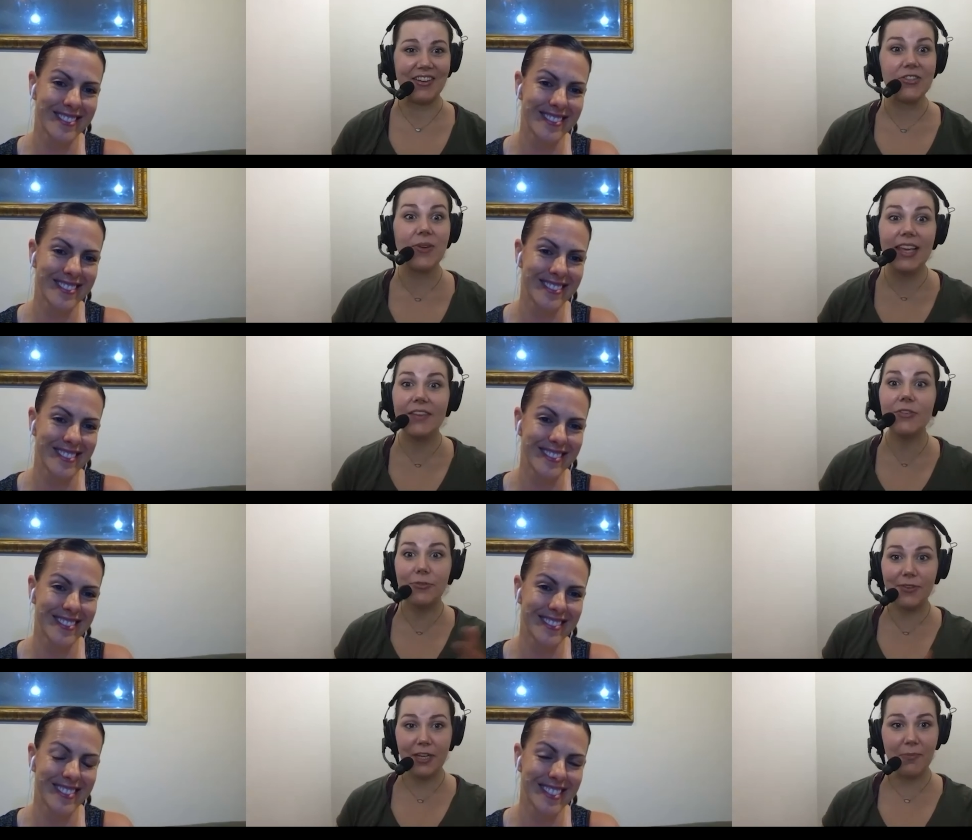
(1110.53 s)
Speaker 1: so i gave her
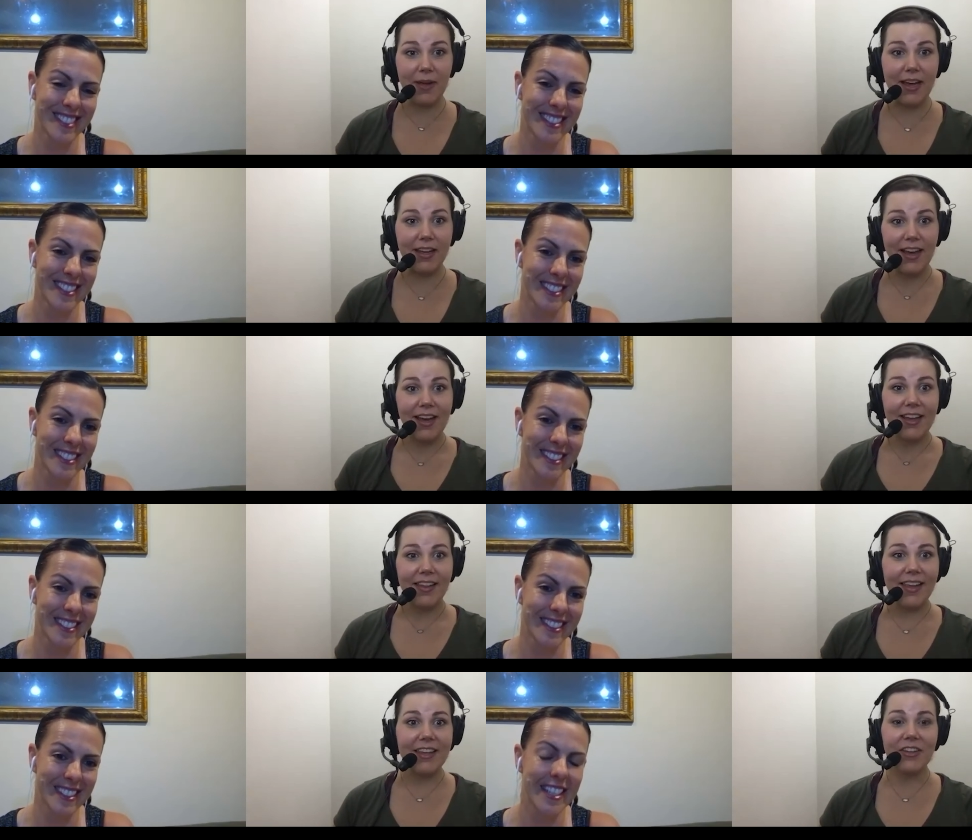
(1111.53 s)
feedback
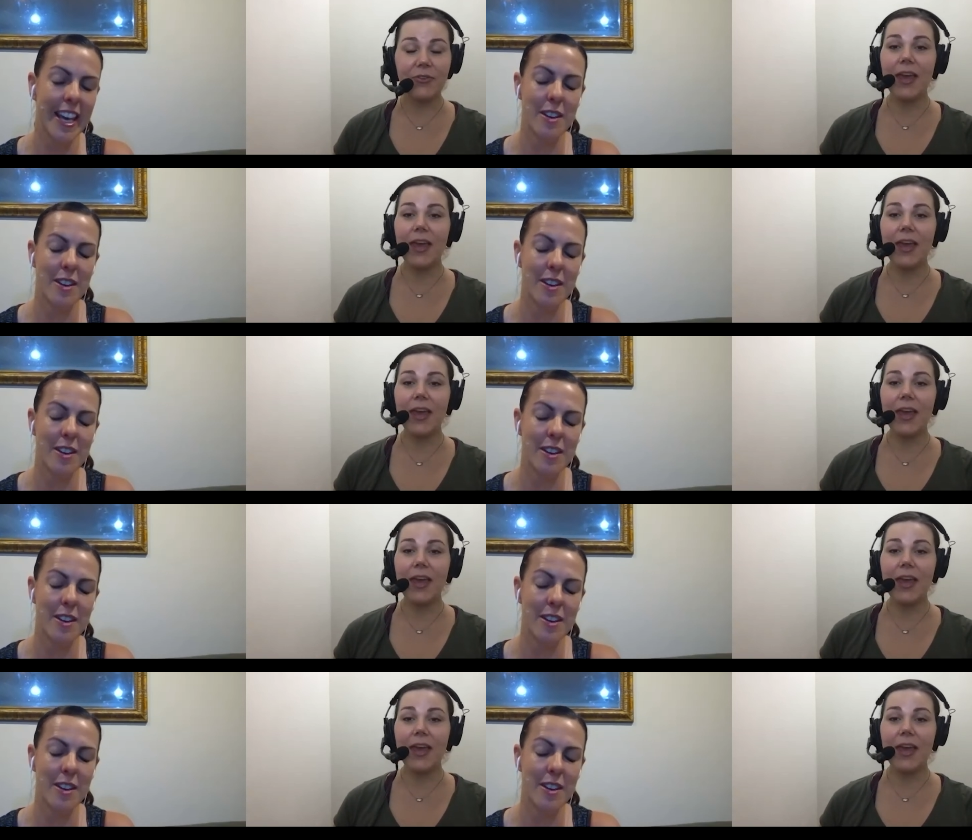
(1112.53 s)
like you mm.